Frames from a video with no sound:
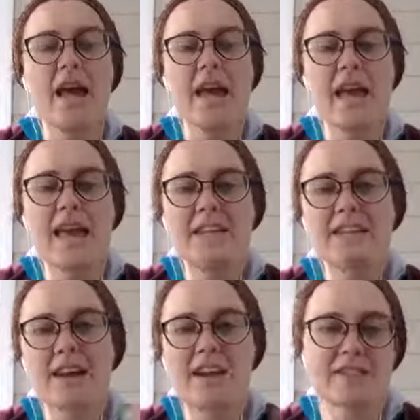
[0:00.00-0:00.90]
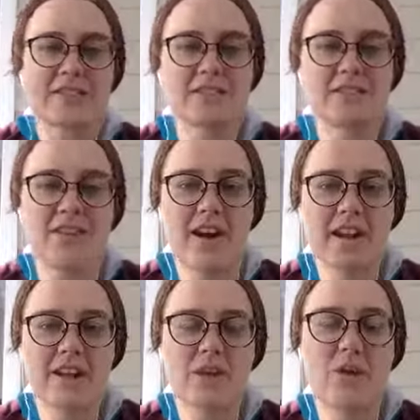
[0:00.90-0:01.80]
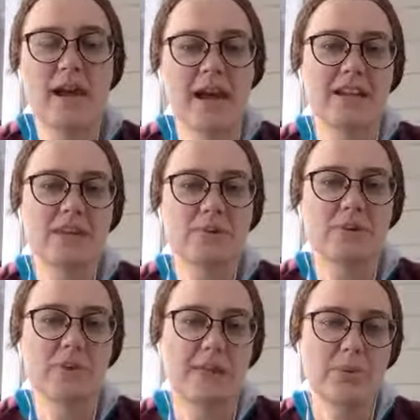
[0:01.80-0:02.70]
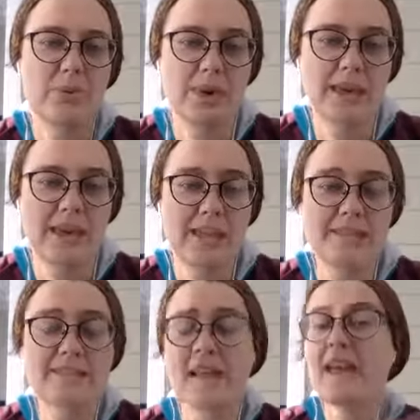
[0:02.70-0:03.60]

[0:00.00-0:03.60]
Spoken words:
and identifying your eligible employees.